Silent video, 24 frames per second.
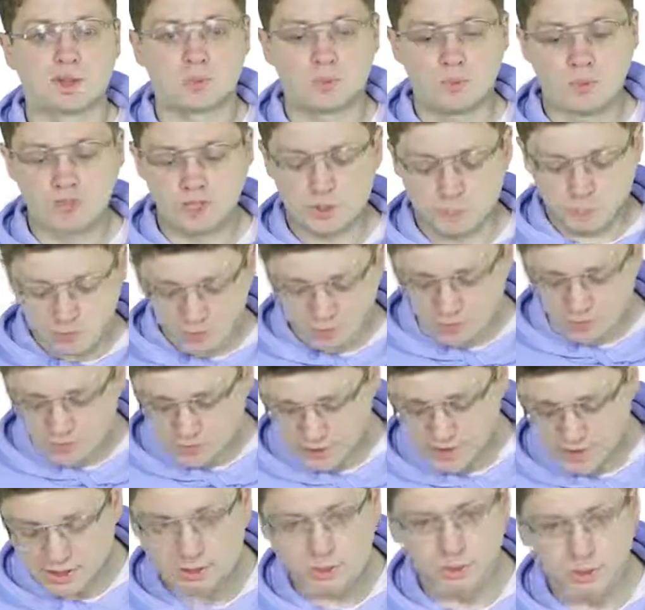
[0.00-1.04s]
which
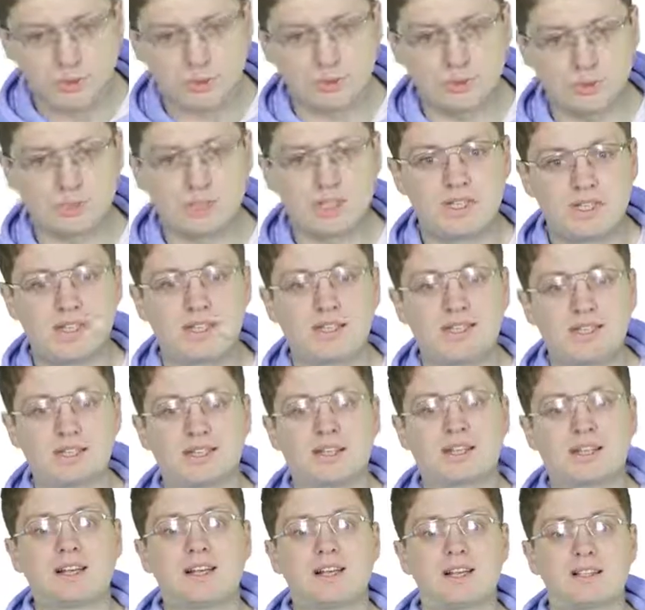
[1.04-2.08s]
proves that 2 to the d
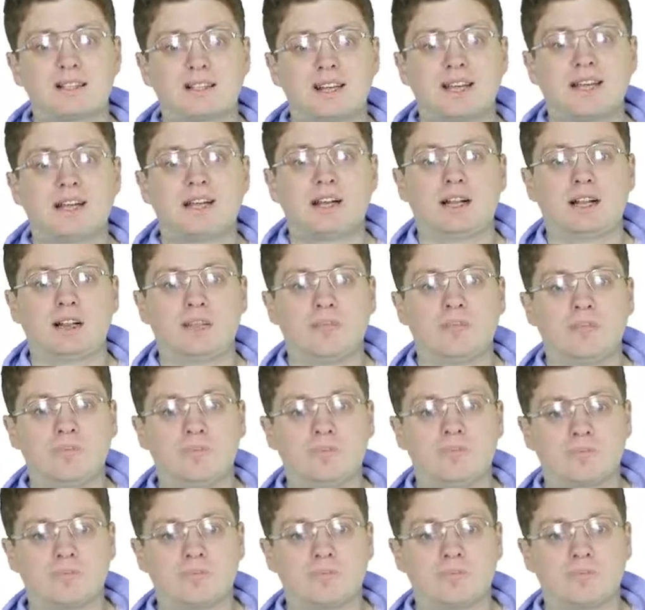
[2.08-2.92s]
is at least L.